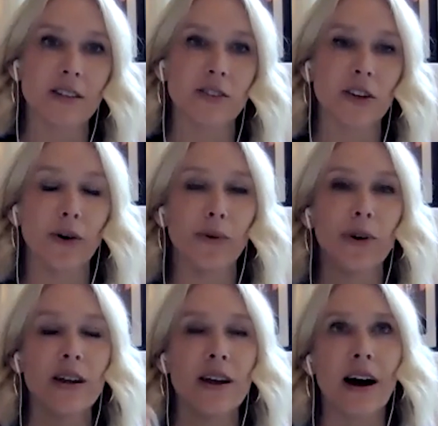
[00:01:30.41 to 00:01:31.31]
So
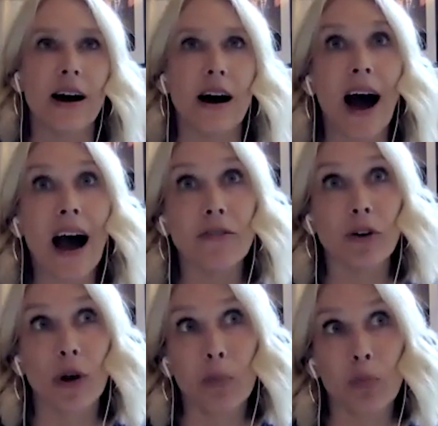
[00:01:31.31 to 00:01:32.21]
I have the
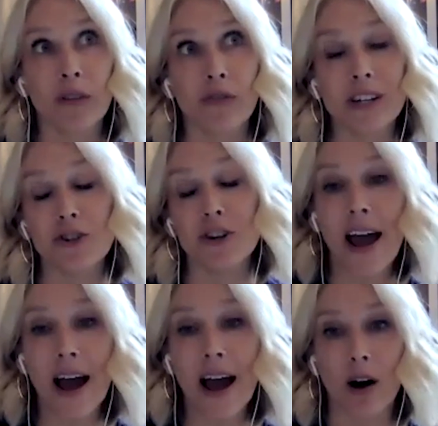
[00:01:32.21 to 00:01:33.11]
great privilege
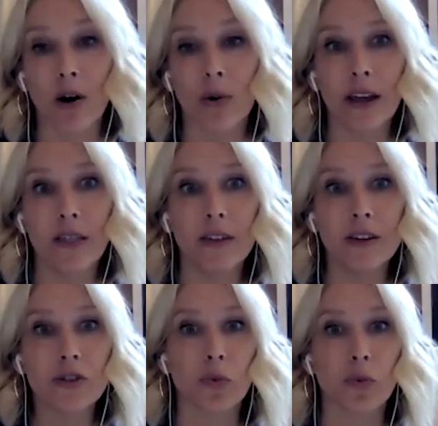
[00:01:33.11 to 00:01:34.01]
now in
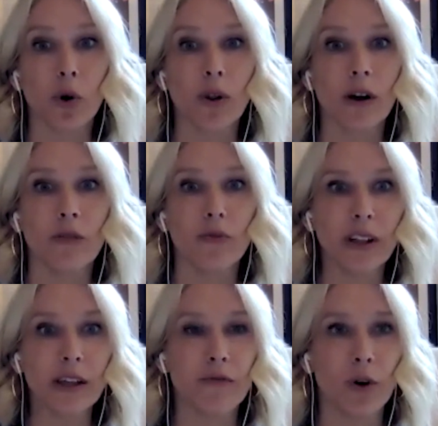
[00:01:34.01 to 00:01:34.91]
this role of
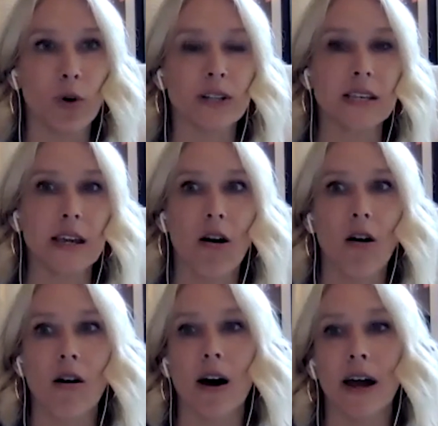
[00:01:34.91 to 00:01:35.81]
really focusing
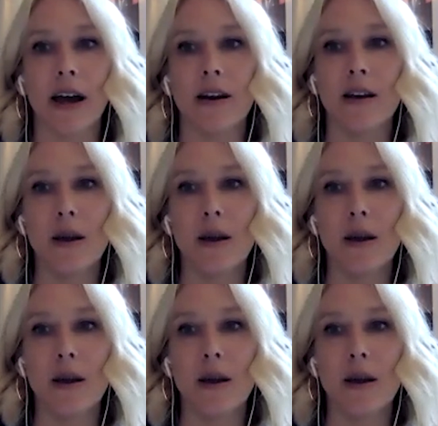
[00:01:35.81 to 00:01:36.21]
on